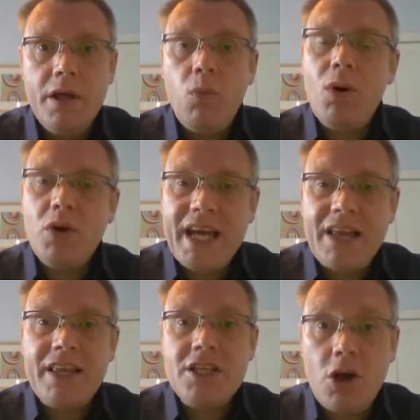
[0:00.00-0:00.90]
We'll
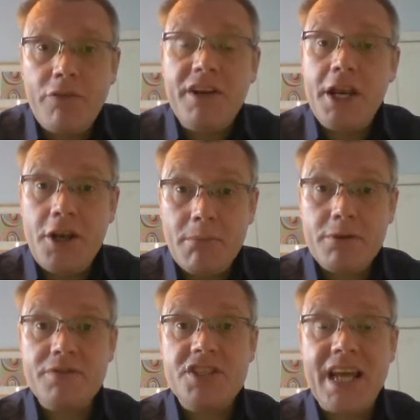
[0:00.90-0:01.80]
kick this off in a number
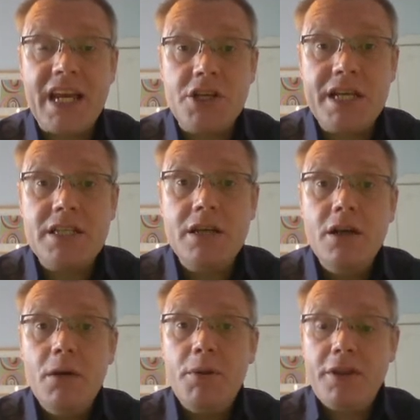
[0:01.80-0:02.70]
of stages,
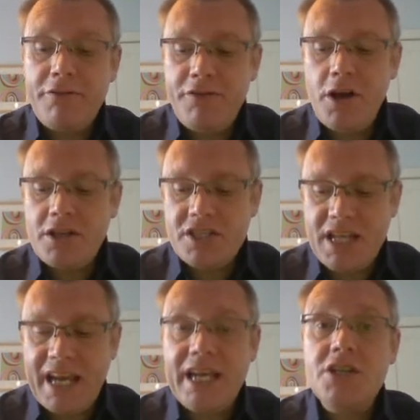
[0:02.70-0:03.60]
but the first
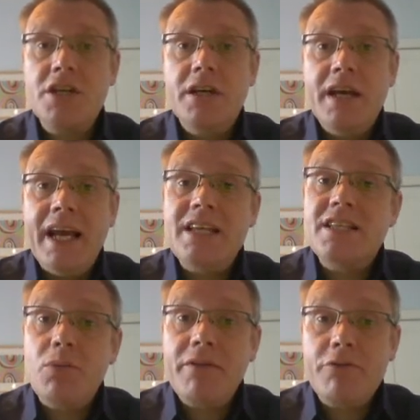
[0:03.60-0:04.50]
stage is
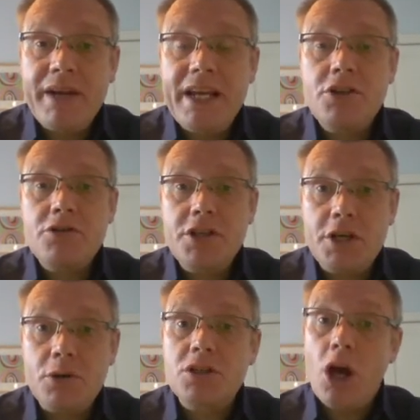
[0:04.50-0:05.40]
that we've
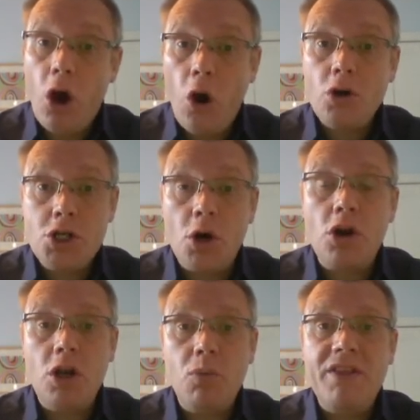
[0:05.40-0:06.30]
reintroduced hot
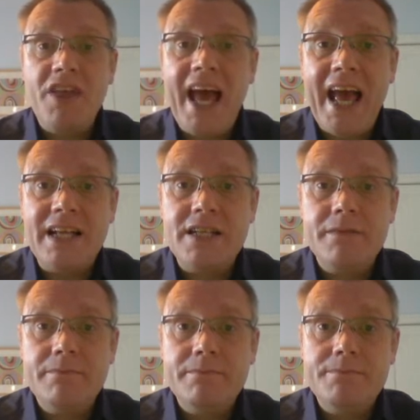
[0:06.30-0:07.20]
chocolate with the head.
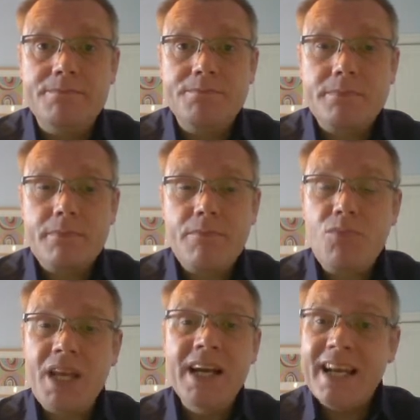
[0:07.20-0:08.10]

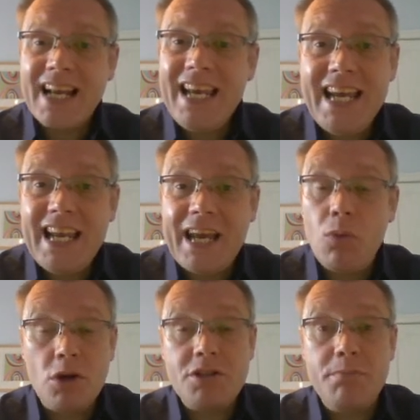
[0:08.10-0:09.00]
Clearly, it
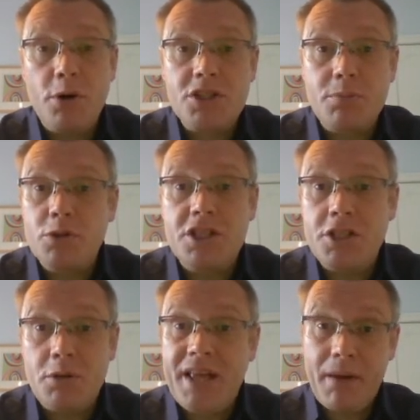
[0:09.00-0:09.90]
wasn't possible to
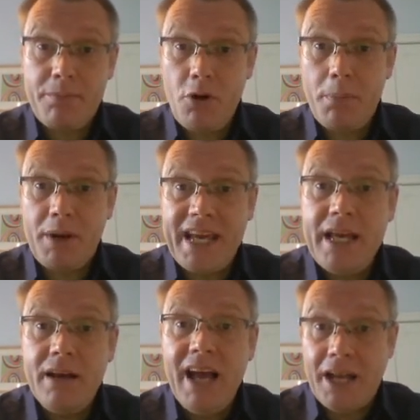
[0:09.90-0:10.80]
do that
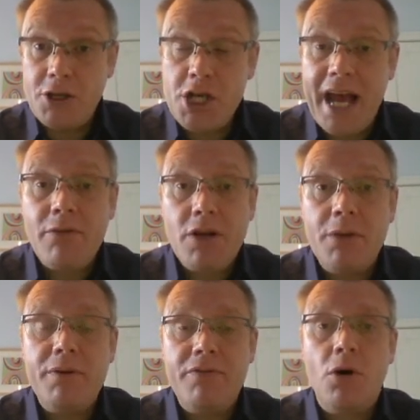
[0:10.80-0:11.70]
properly and share a
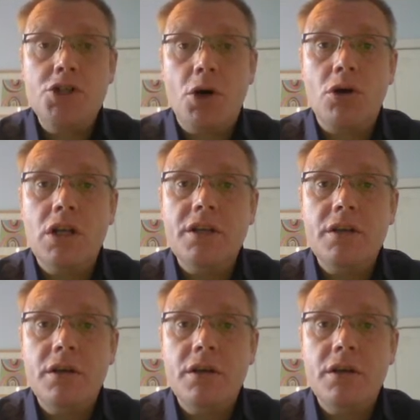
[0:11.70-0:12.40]
cup of hot chocolate,